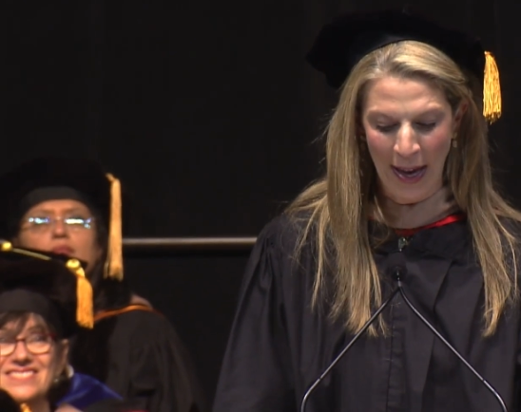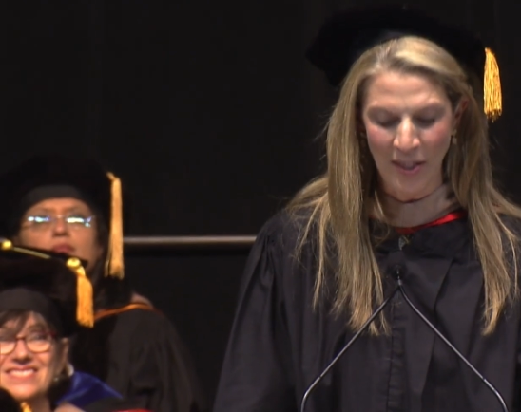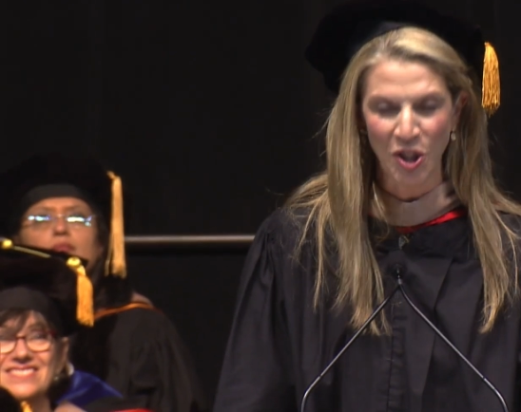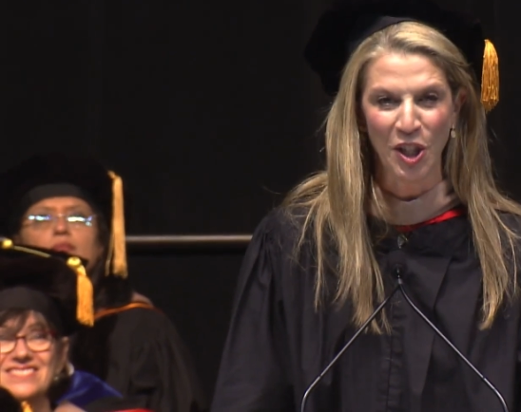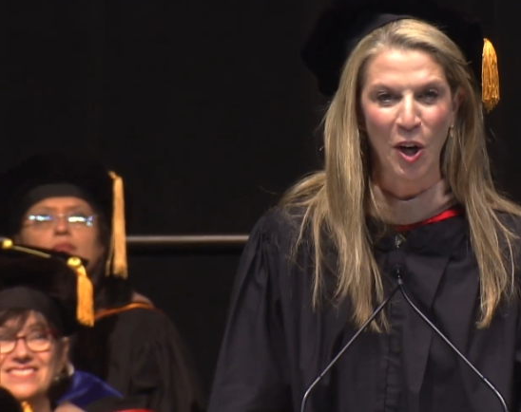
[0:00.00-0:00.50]

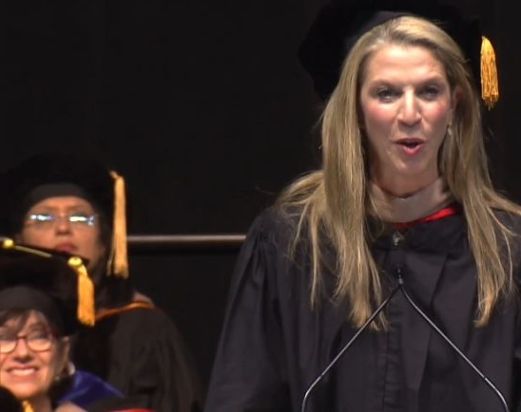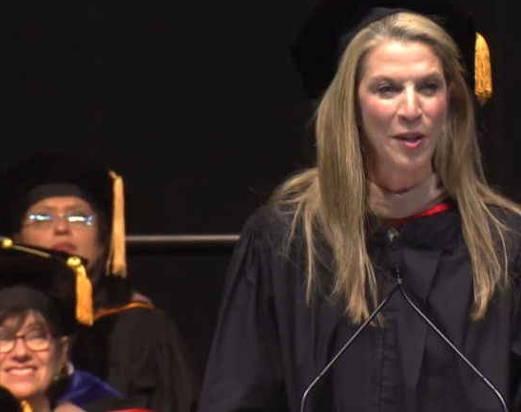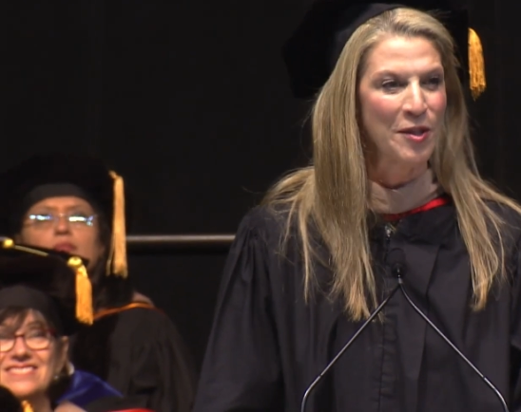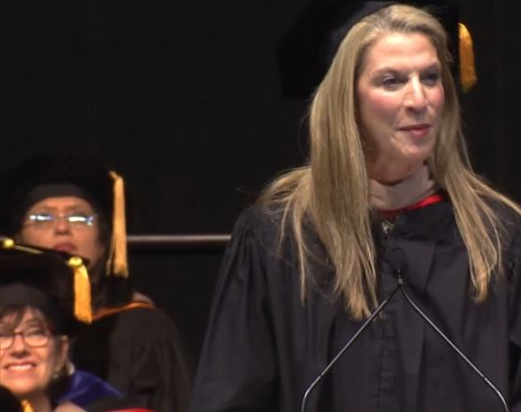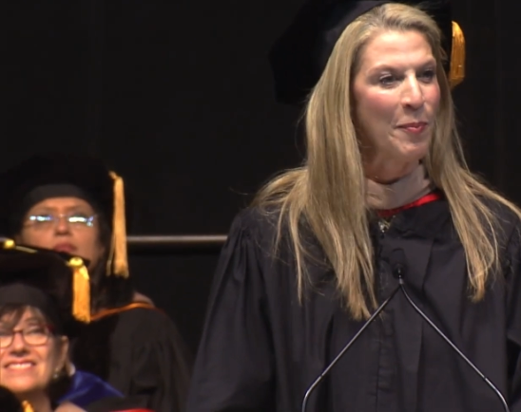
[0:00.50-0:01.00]
Speaker 1: and share
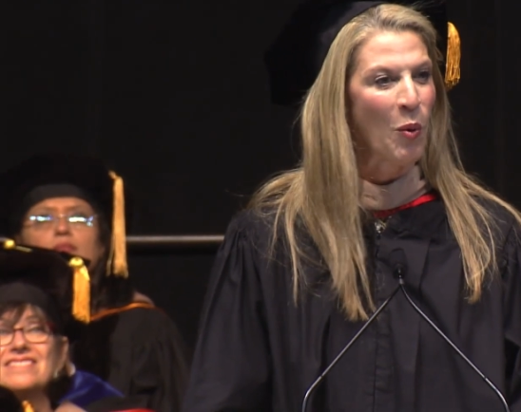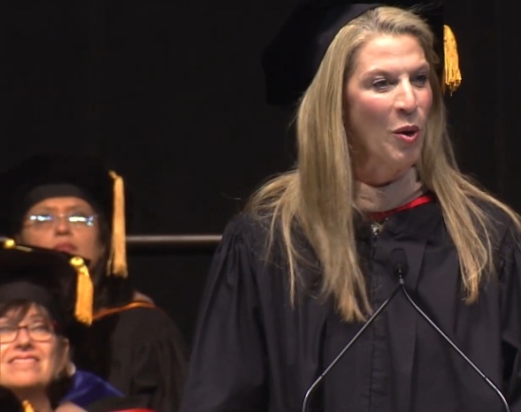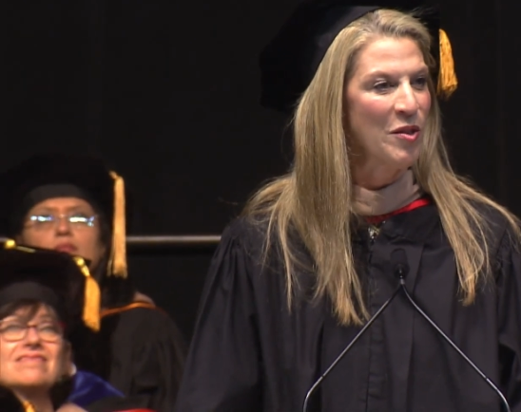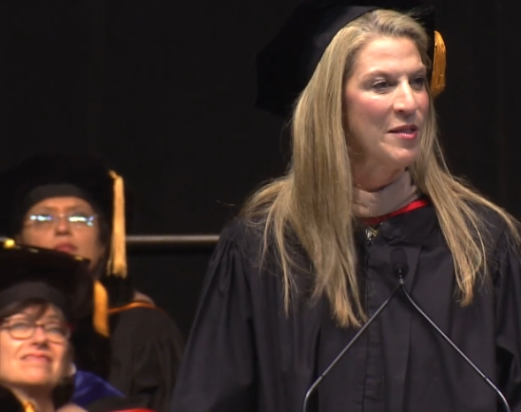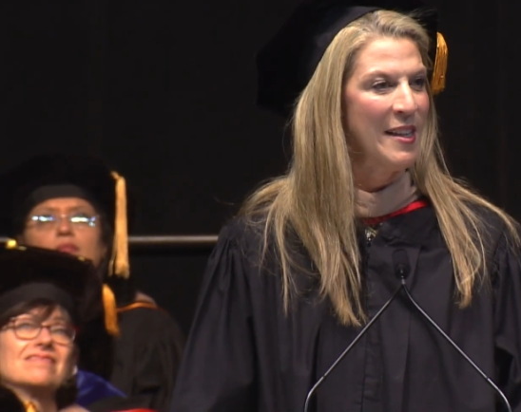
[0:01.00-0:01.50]
this
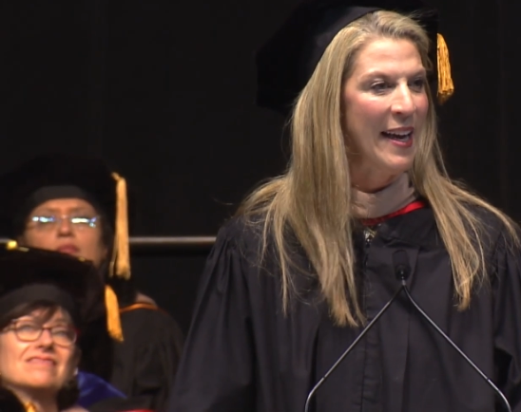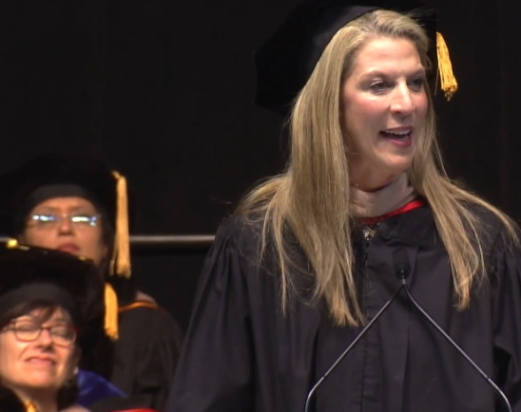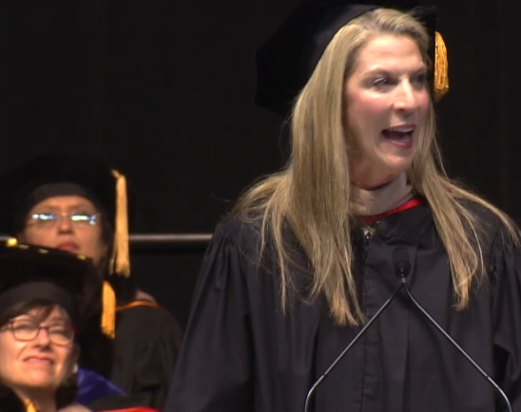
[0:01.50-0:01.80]
important day,